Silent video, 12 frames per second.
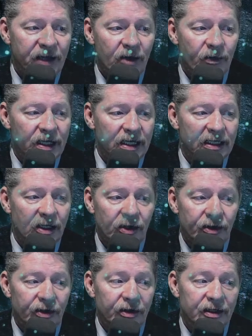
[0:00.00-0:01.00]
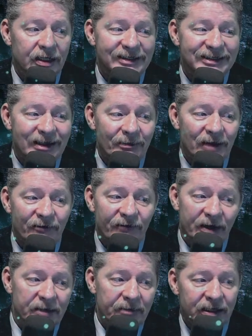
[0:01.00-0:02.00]
We can learn something
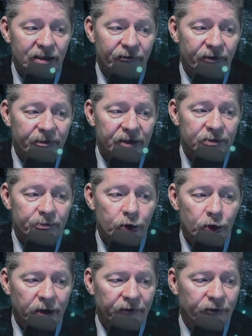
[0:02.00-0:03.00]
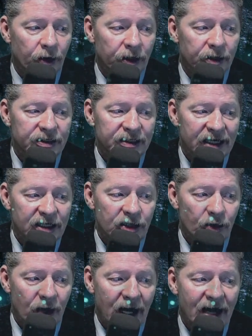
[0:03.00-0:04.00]
fundamental from this pool of words that
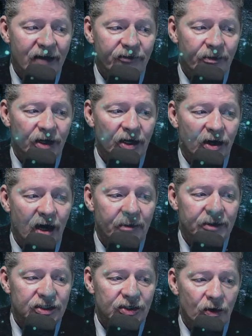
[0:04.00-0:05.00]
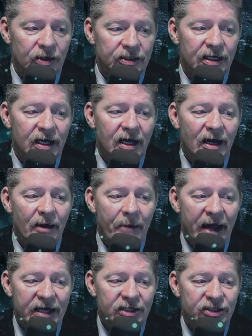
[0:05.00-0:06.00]
derive from the common source.
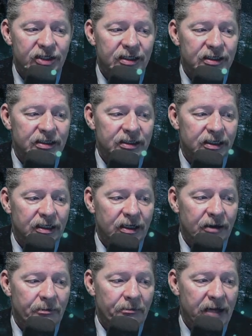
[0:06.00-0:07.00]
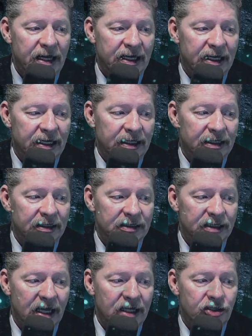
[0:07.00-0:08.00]
Patience
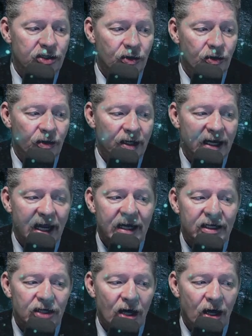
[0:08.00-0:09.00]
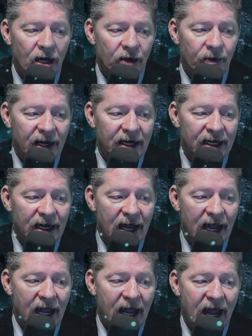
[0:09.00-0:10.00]
means enduring and tolerating,
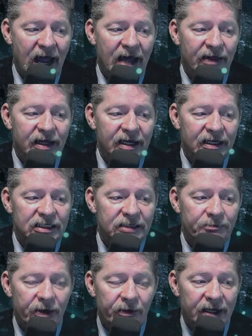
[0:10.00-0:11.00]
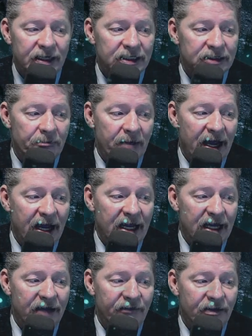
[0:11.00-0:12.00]
and the experience may
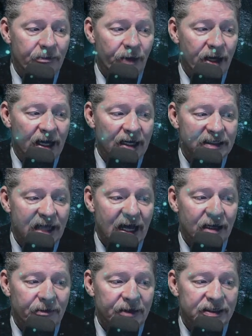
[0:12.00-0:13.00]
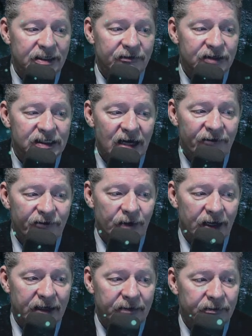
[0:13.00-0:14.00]
even bring us elements of
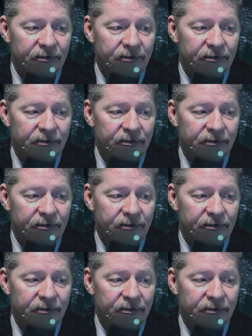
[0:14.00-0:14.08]
suffering.